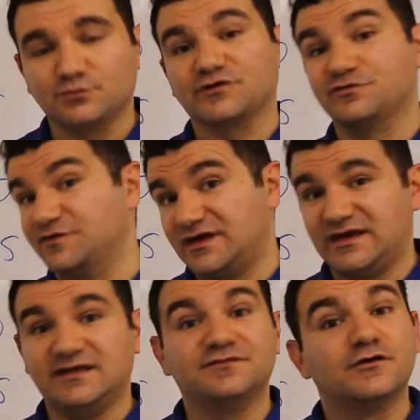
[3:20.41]
we're
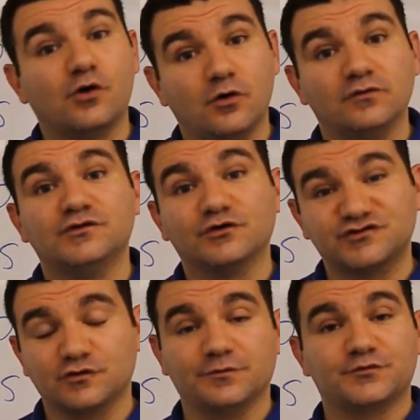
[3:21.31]
thinking in the whole
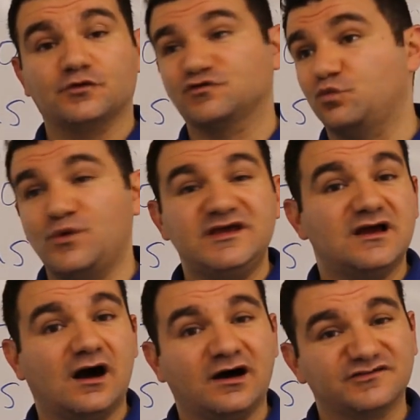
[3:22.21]
nosotros,
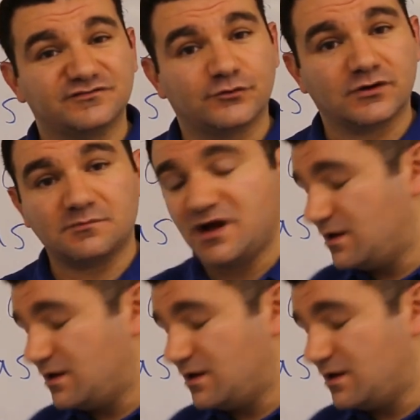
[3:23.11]
we, us form.